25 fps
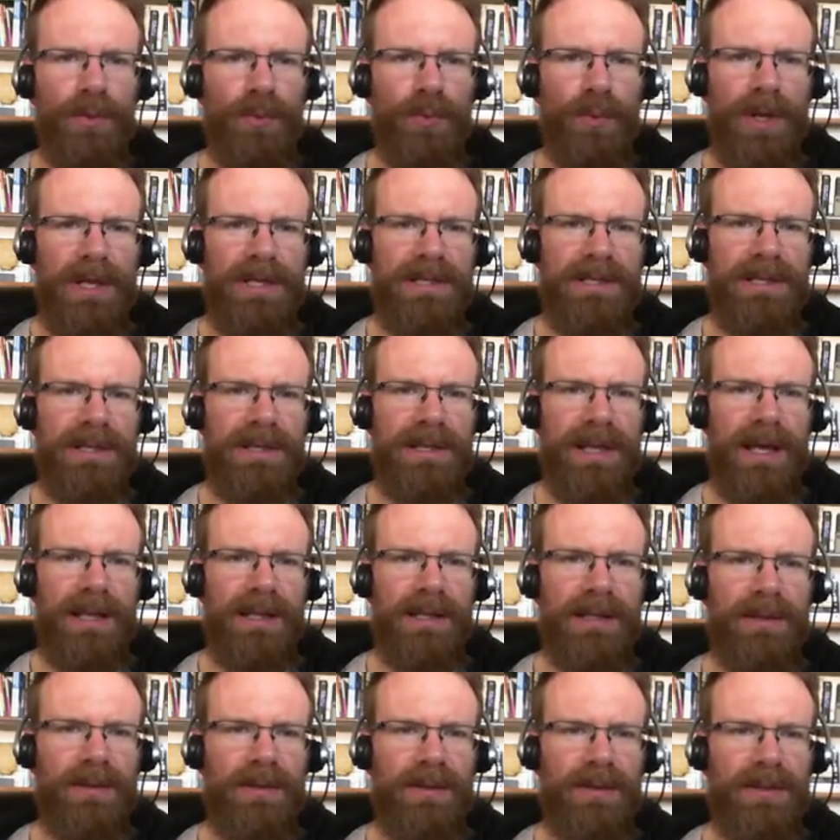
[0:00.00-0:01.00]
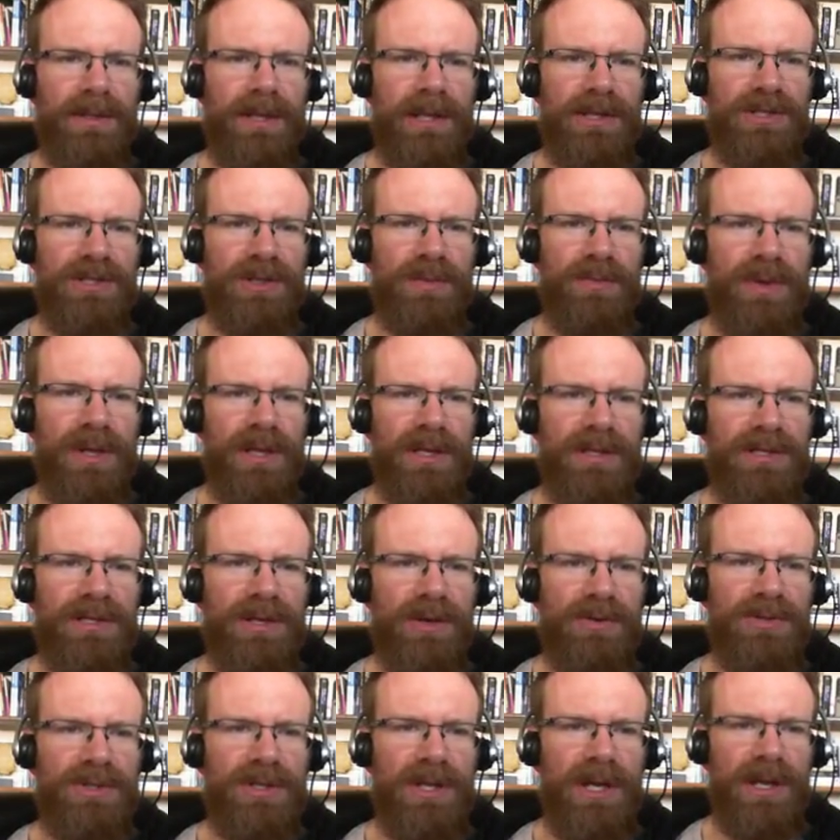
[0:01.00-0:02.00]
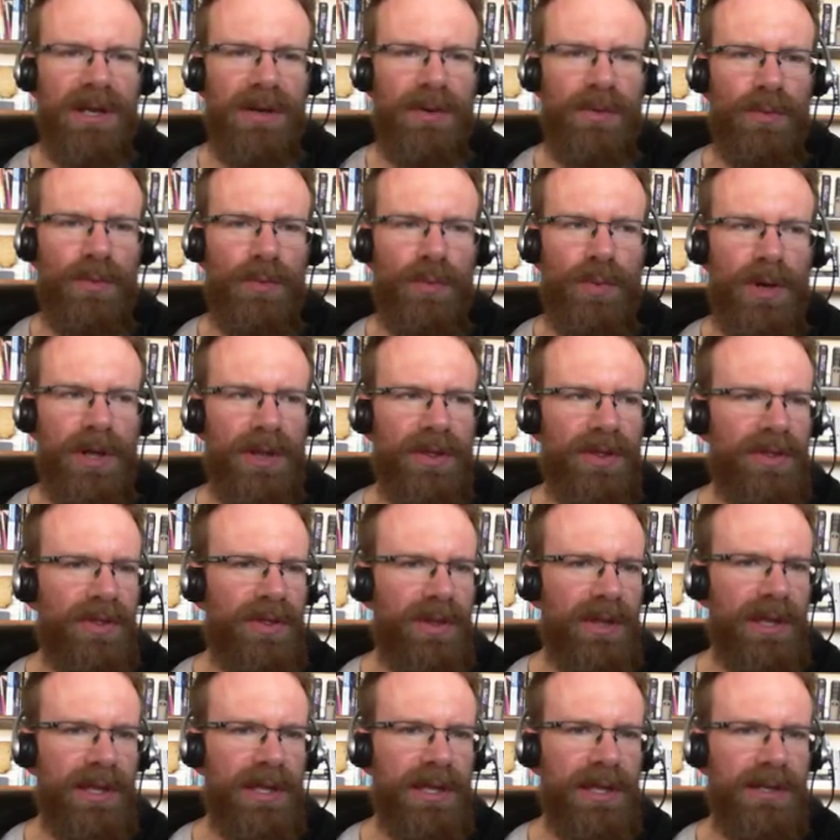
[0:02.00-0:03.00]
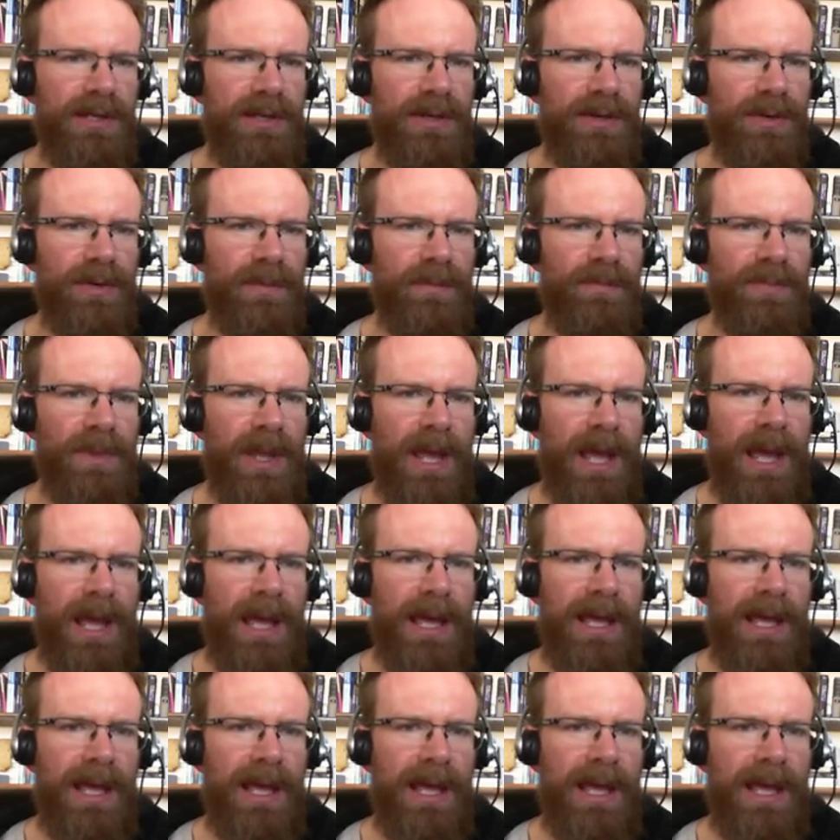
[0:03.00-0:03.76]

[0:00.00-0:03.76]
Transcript: the reason that tends to be associated with Enkidu